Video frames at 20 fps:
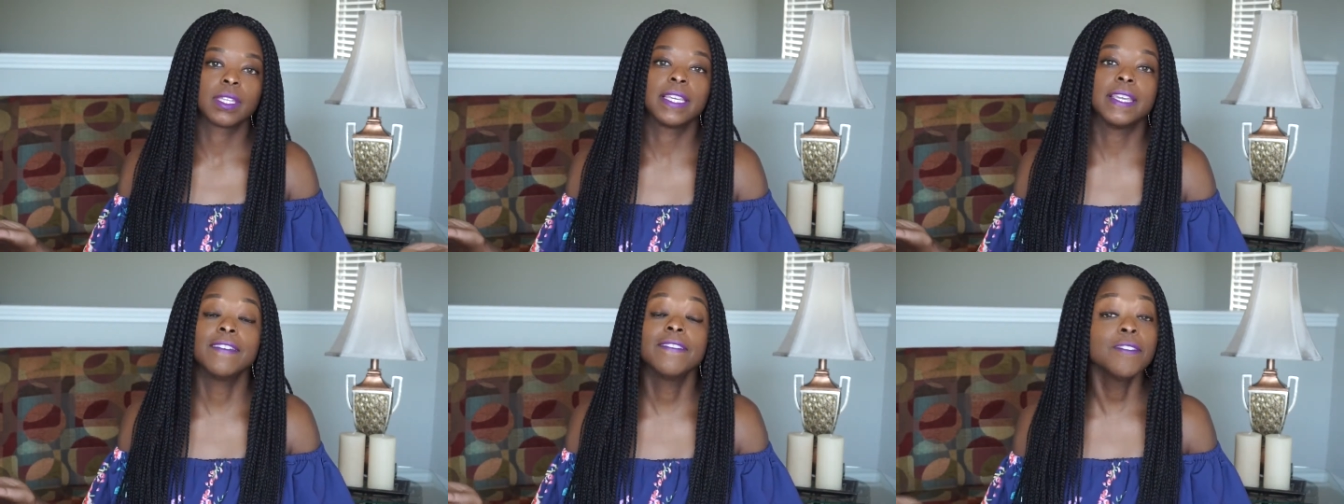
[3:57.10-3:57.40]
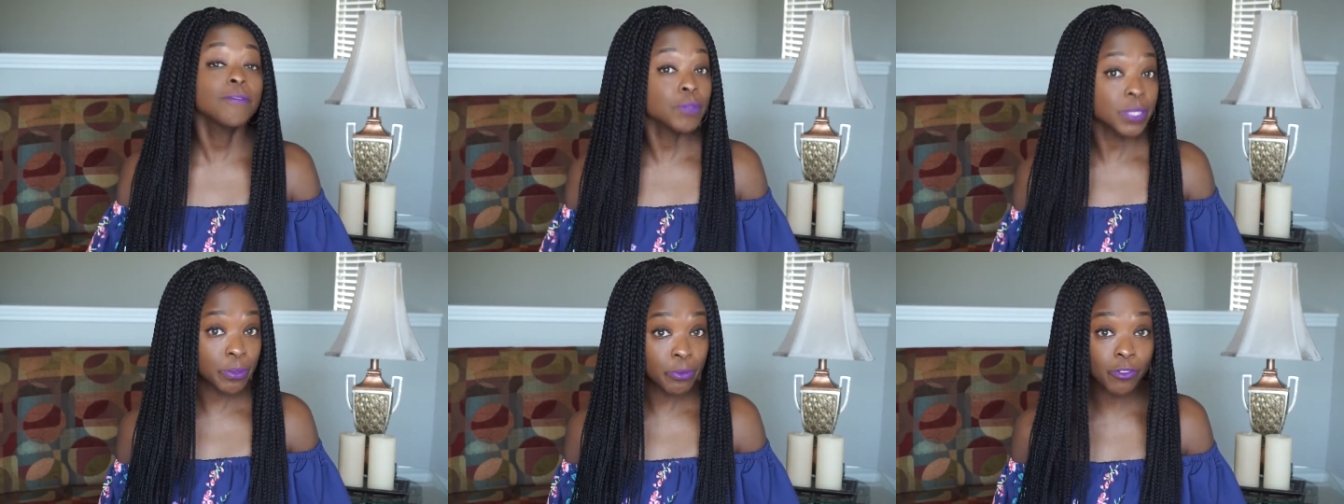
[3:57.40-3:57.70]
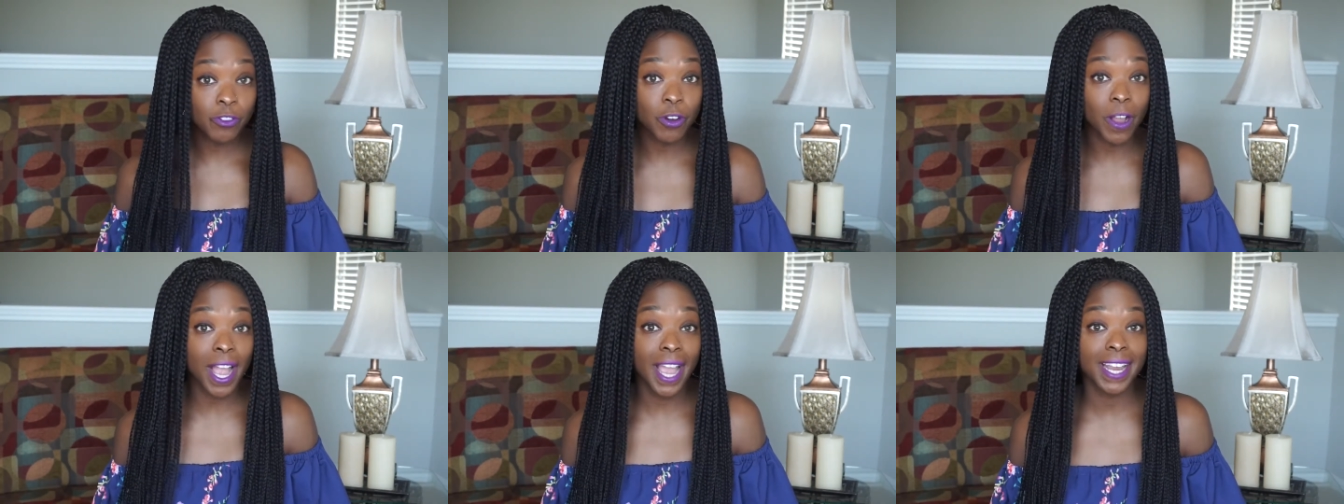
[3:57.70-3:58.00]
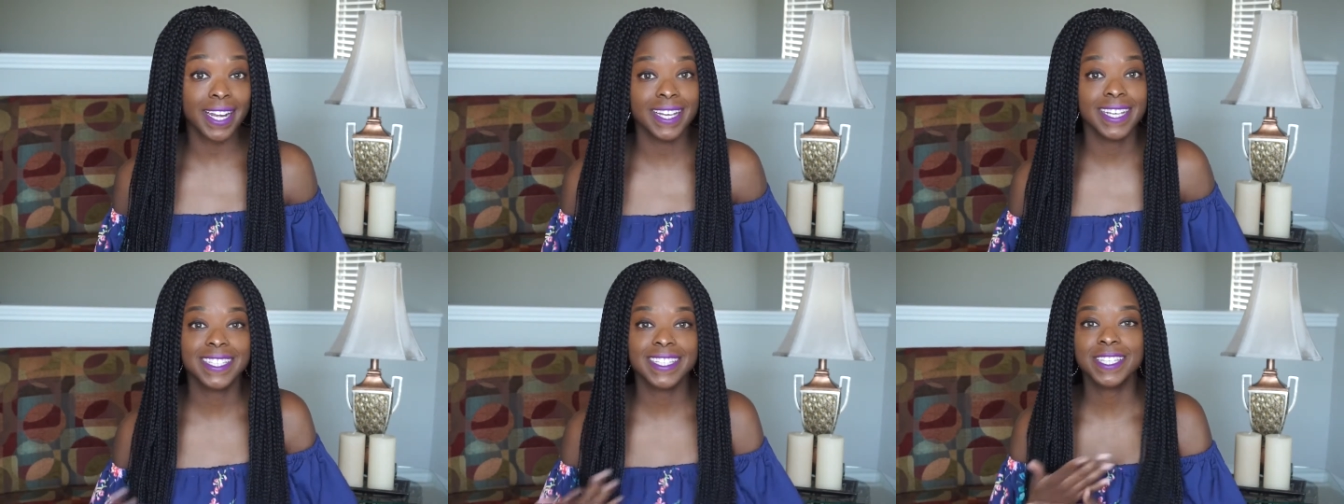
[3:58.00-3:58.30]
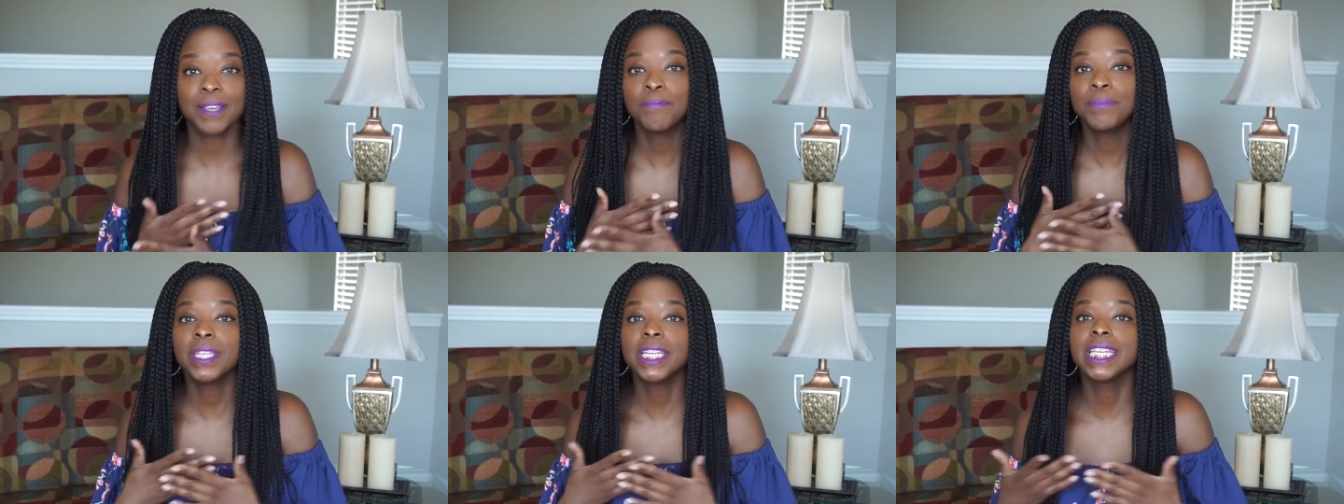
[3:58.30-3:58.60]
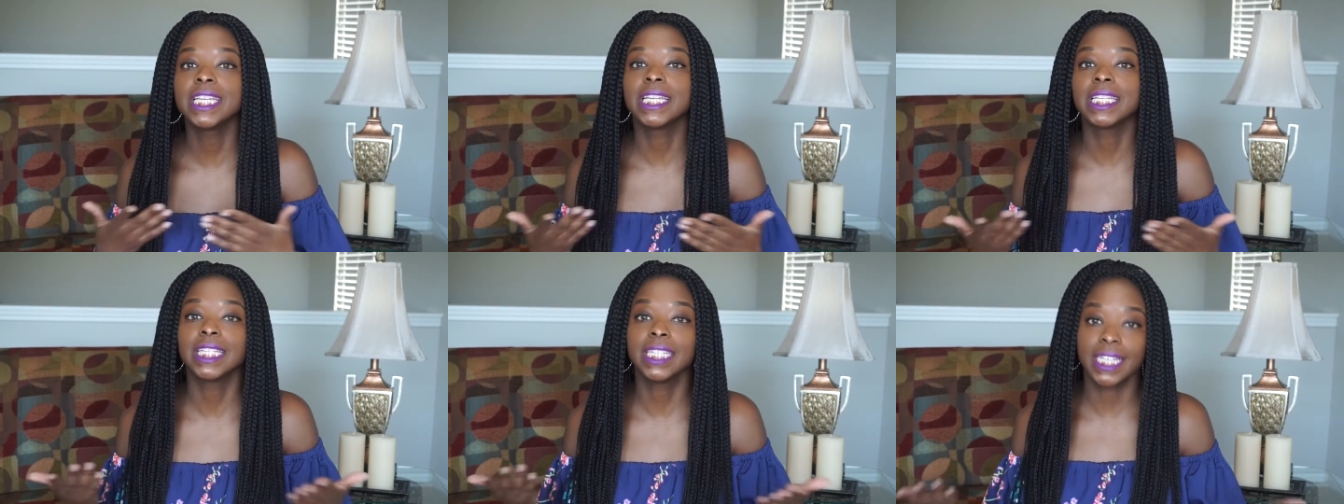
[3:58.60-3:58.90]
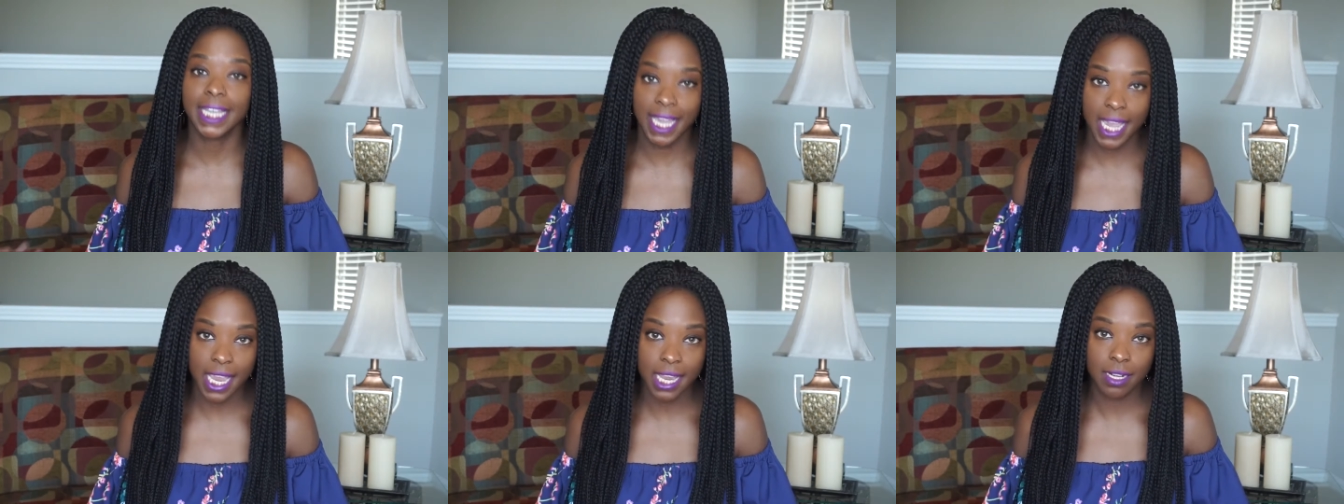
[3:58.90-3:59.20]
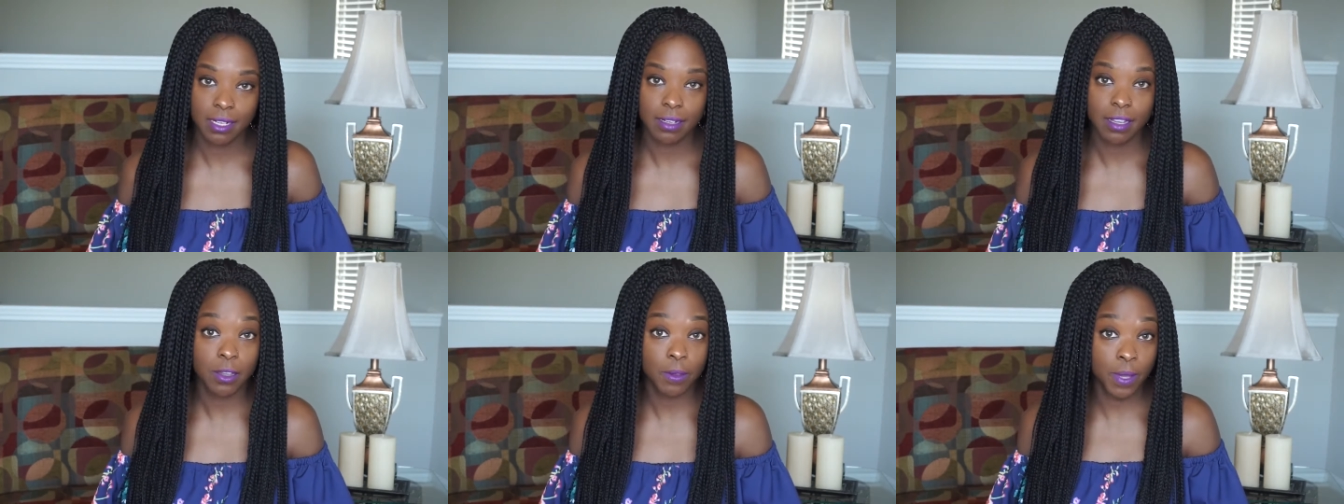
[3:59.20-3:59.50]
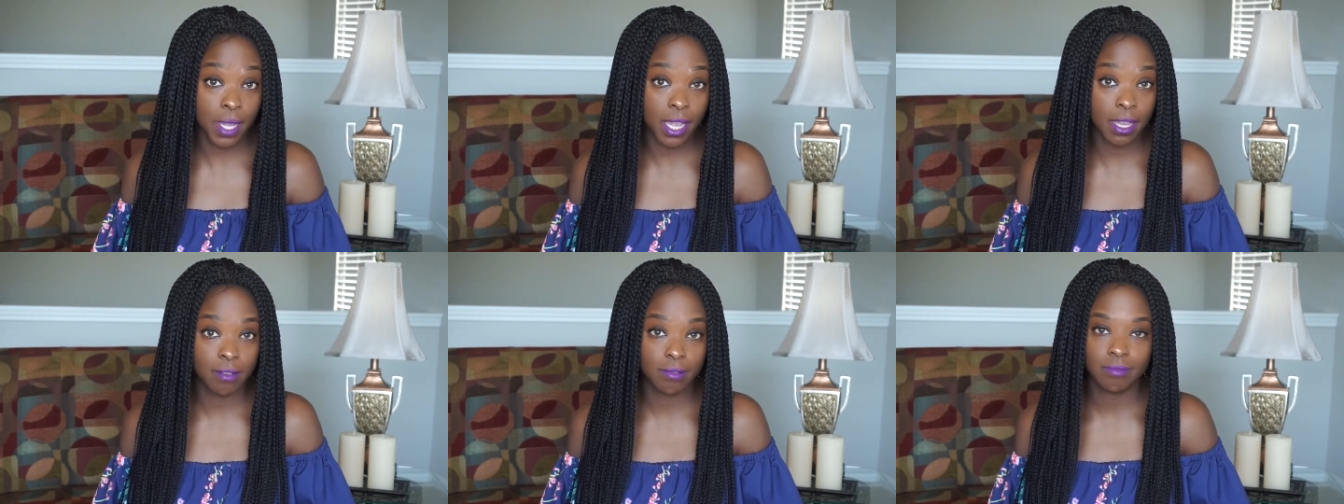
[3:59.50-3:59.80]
give him some variety, something to look at, okay?